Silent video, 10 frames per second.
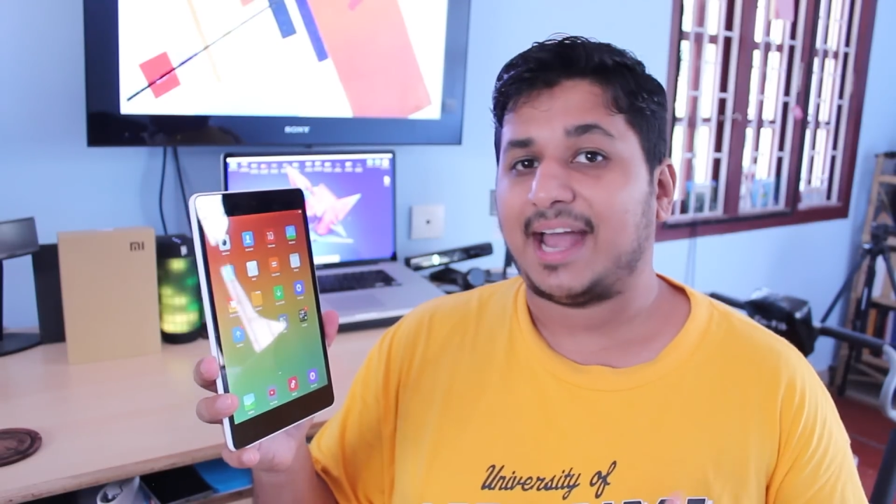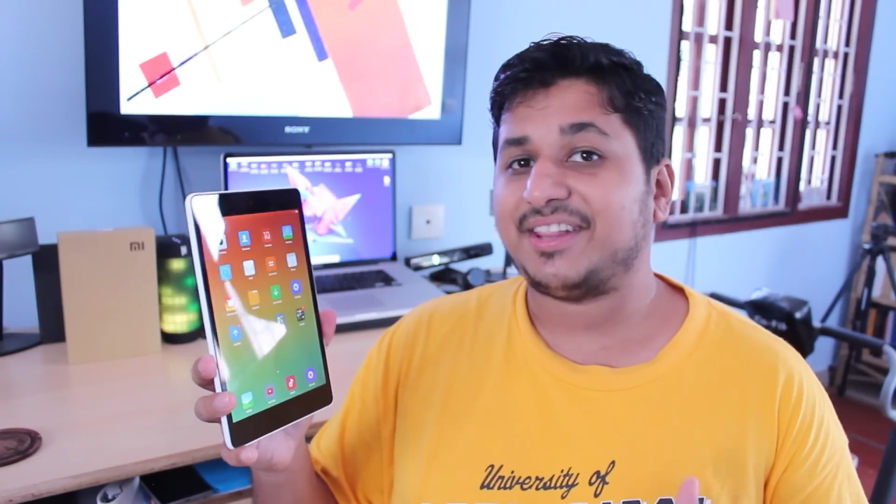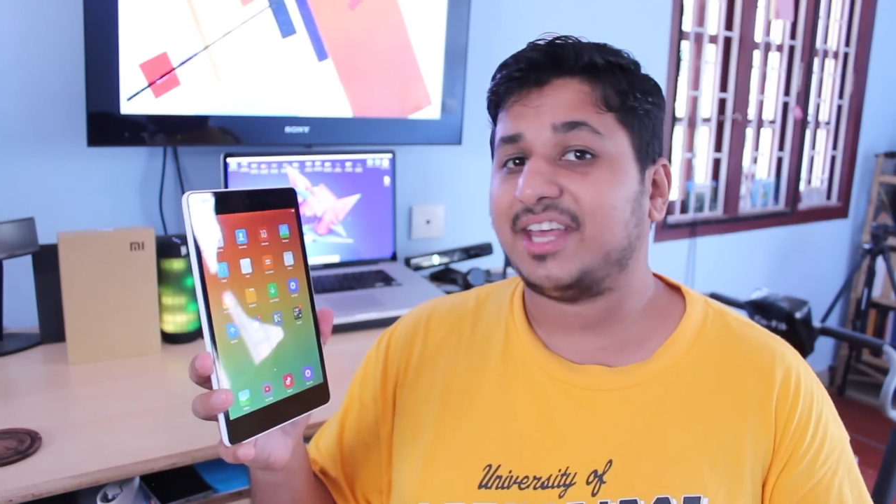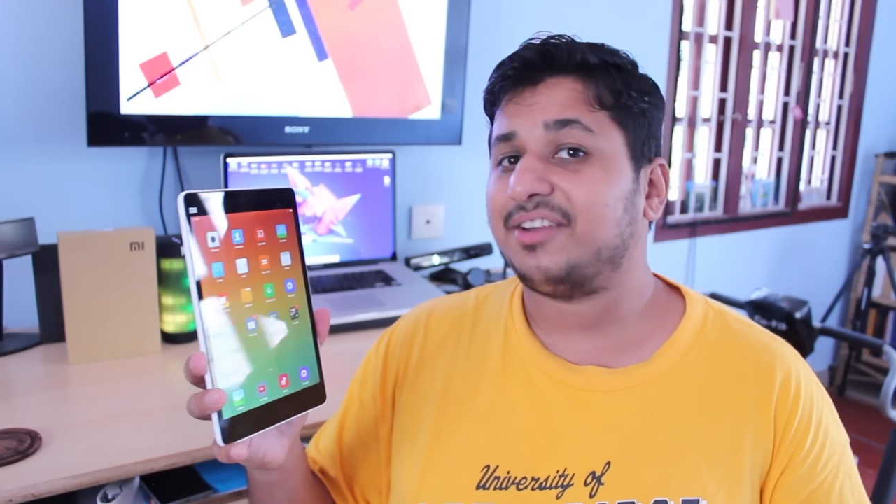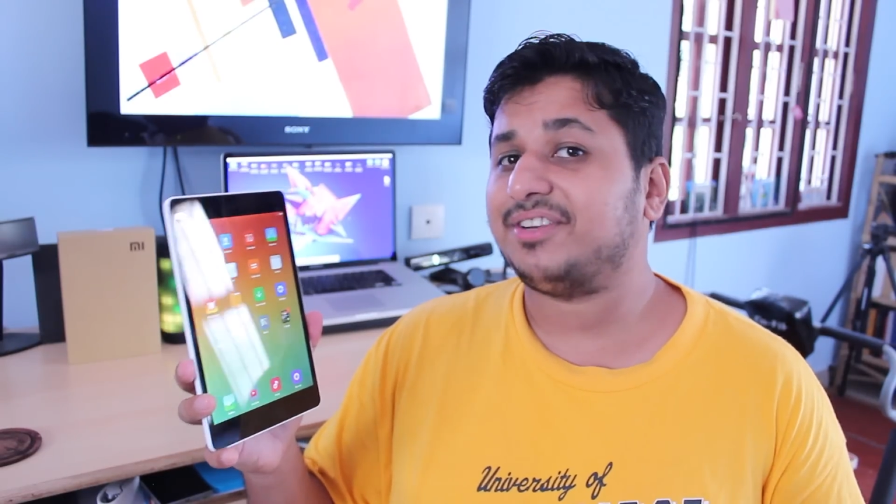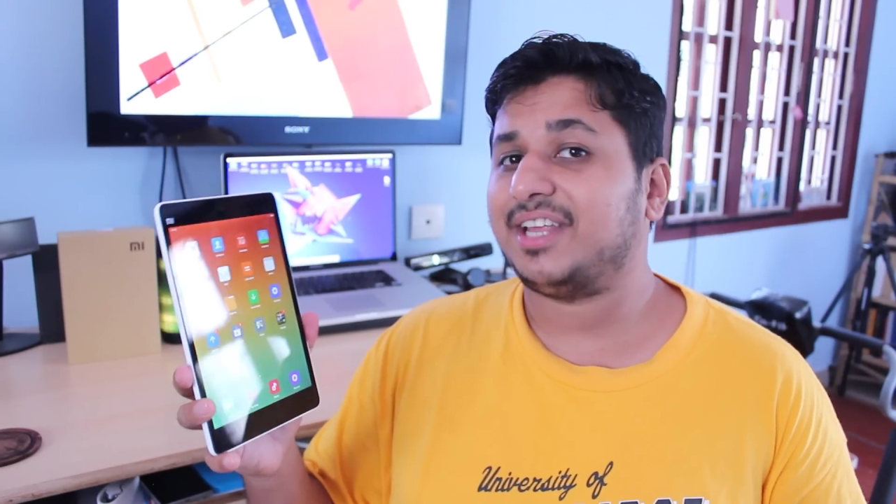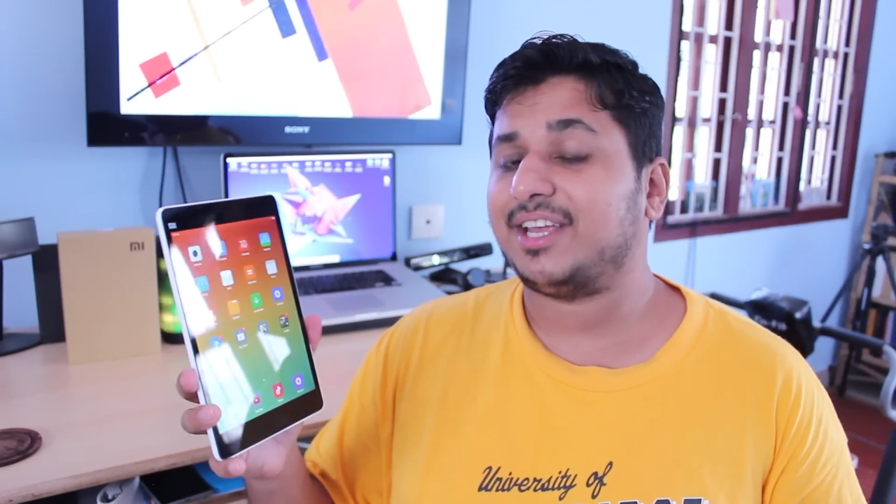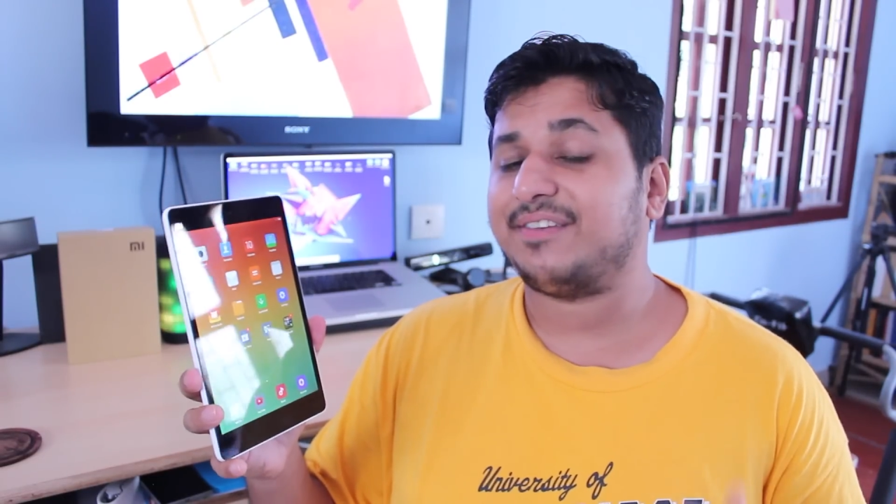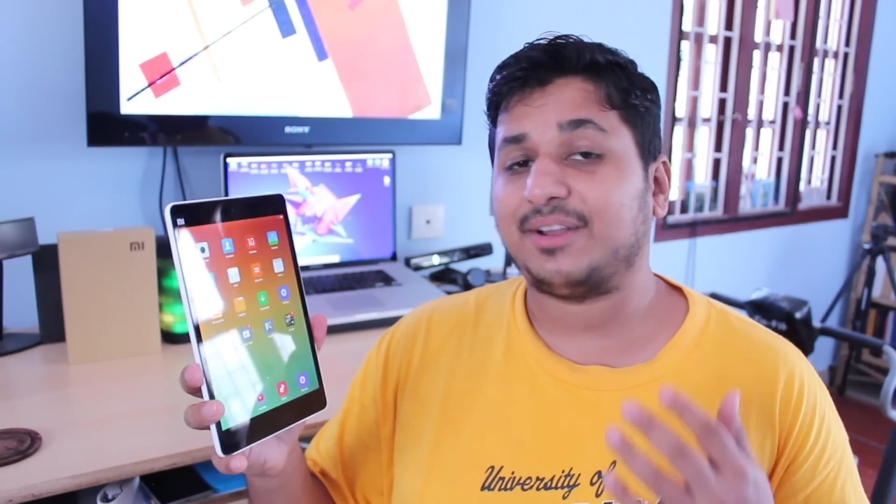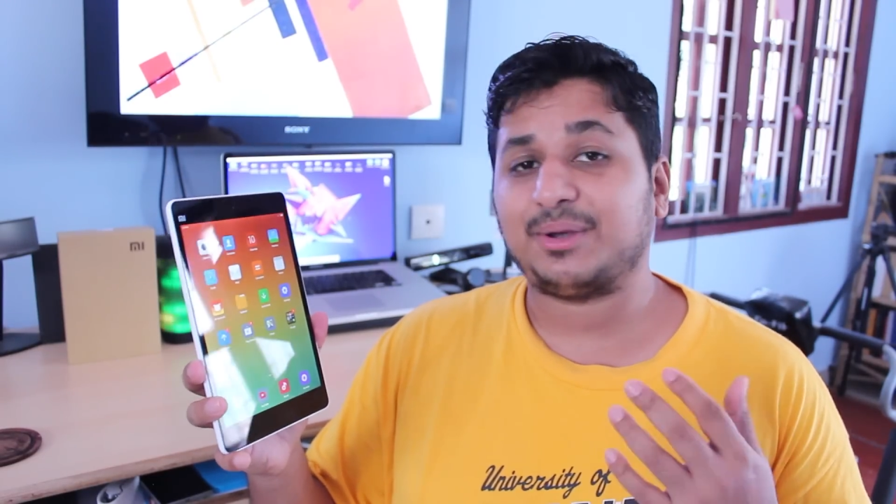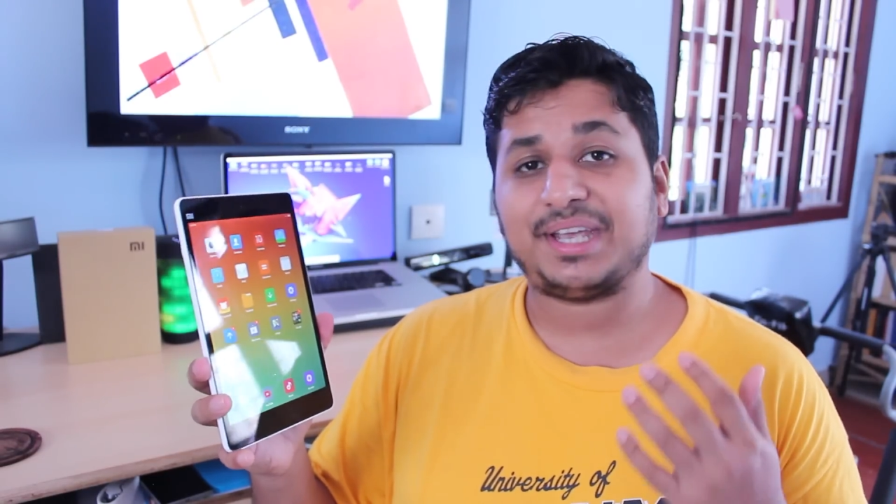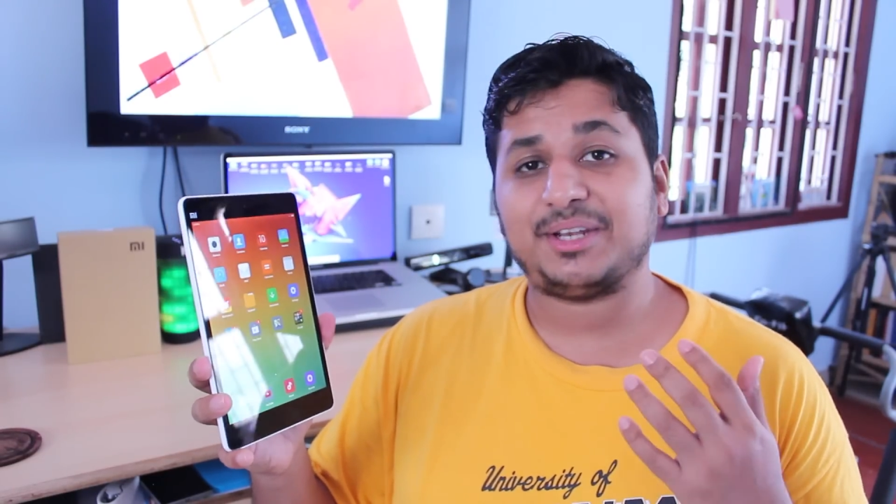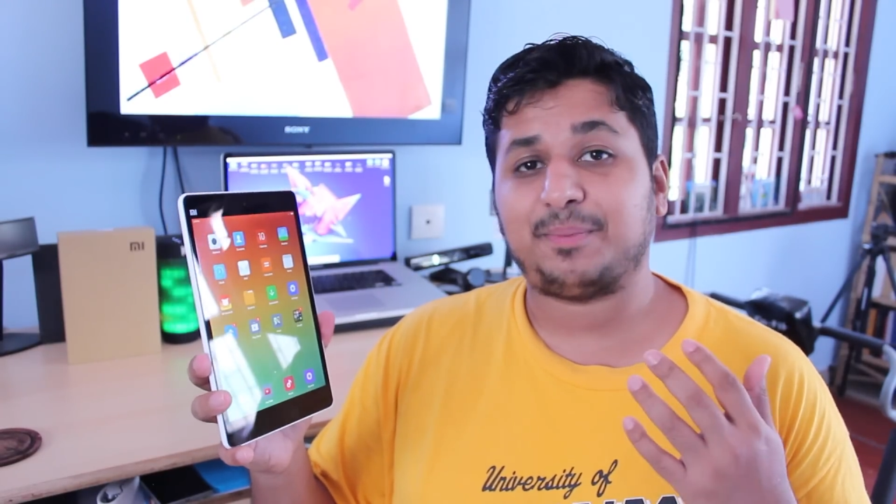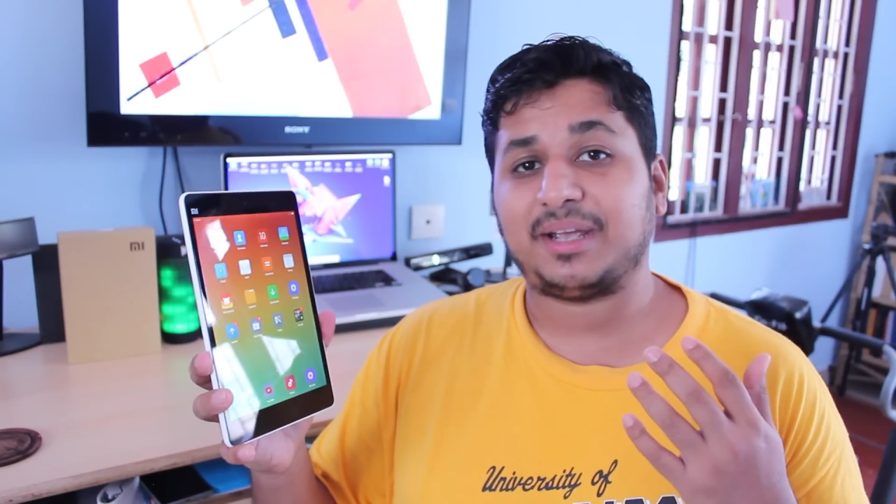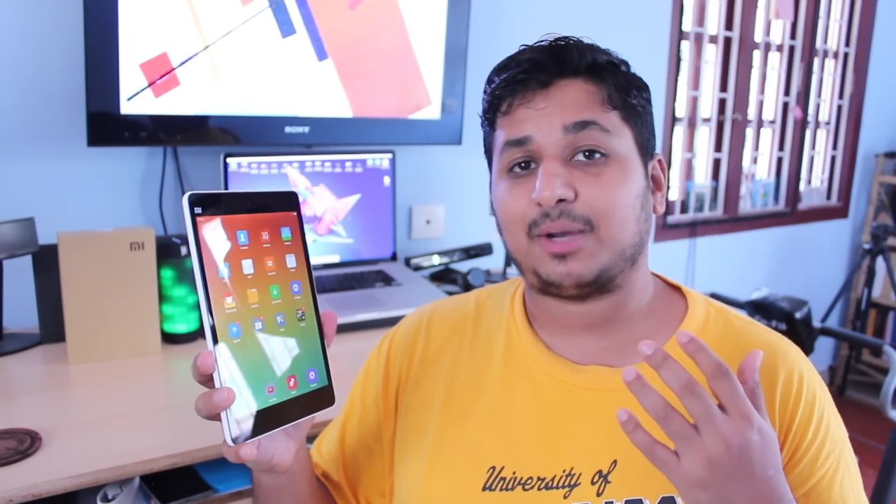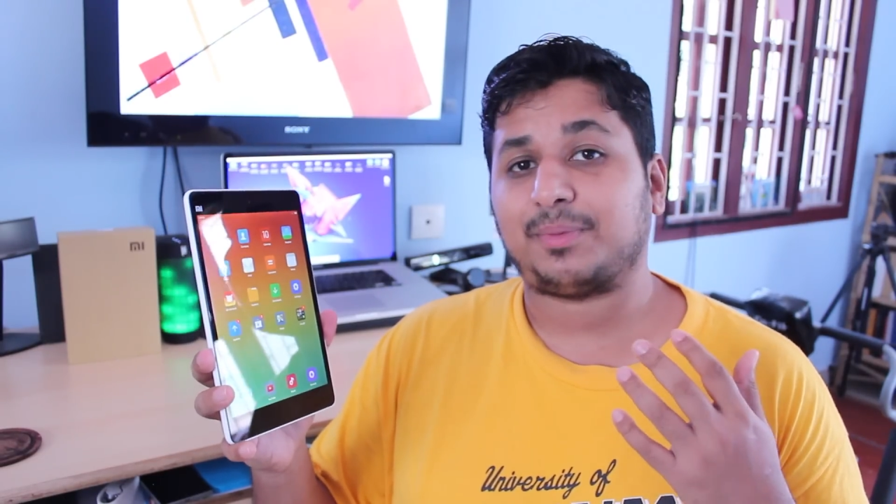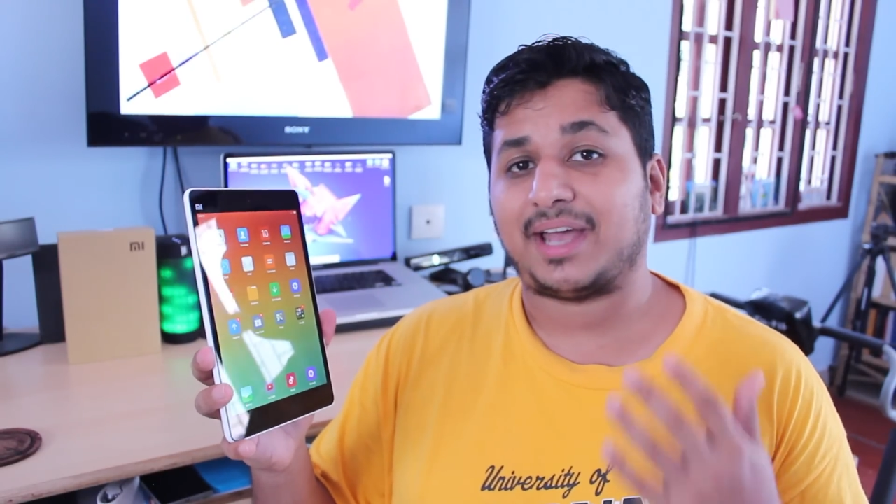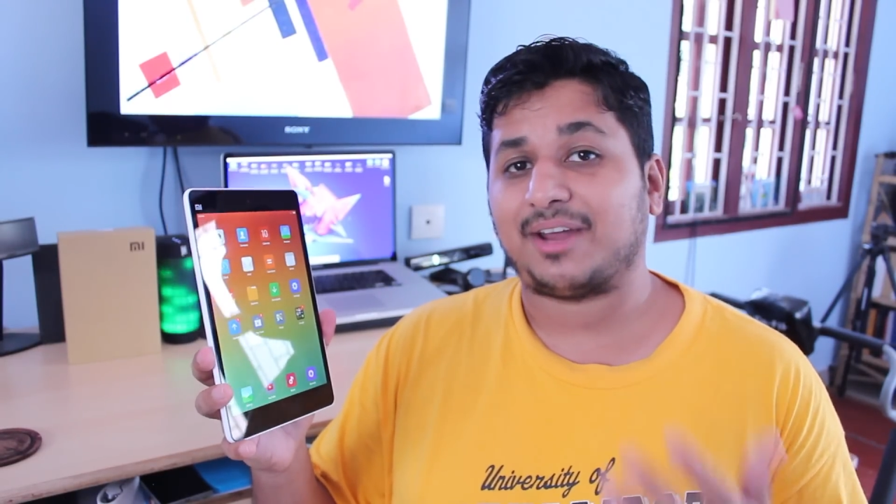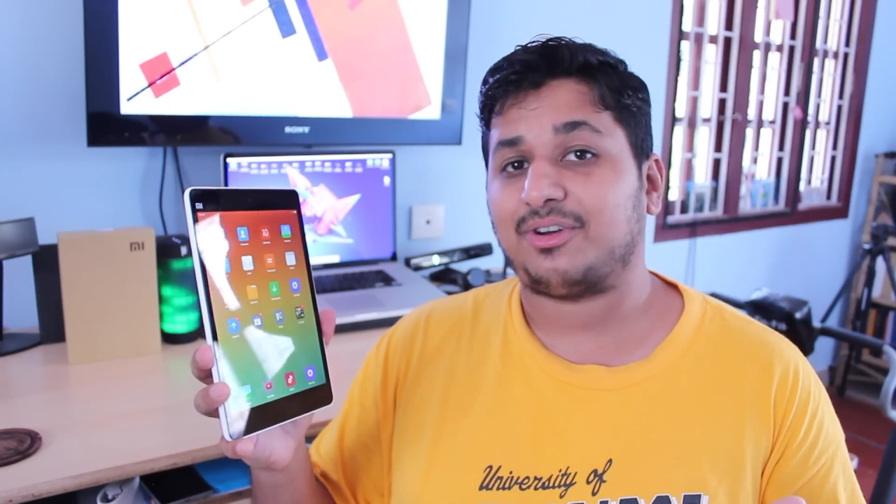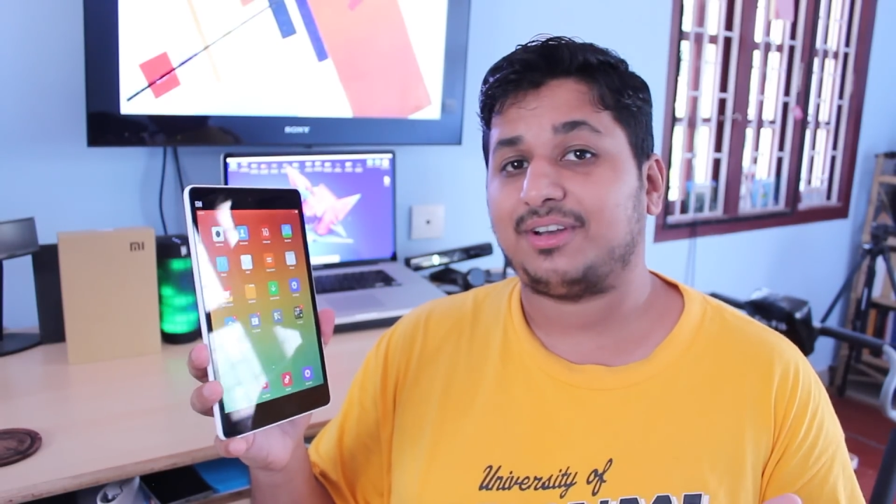At the end of the day, if you're looking to pick up an
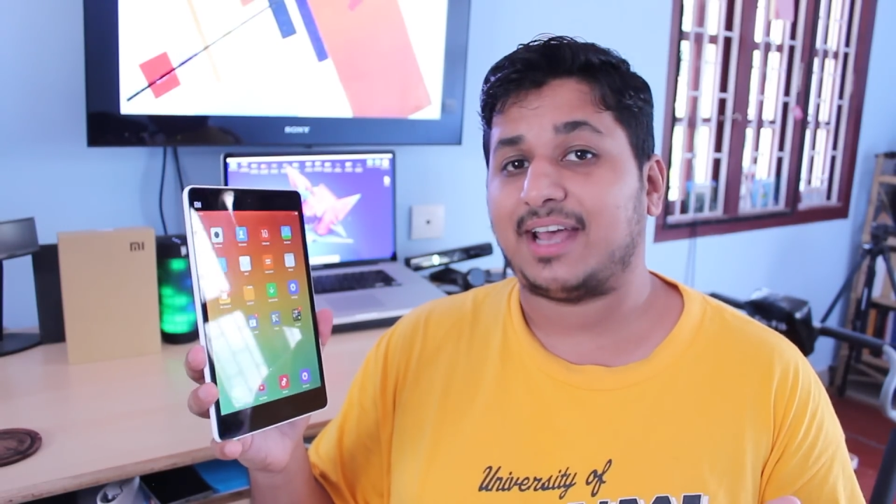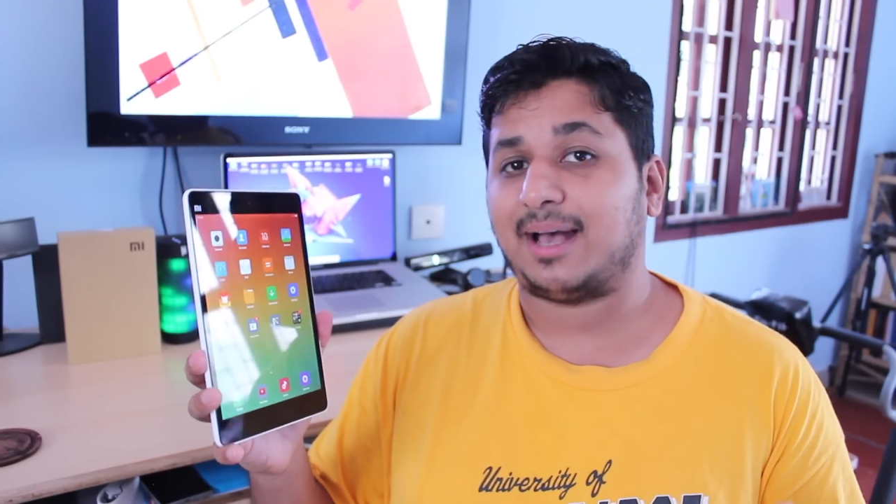Android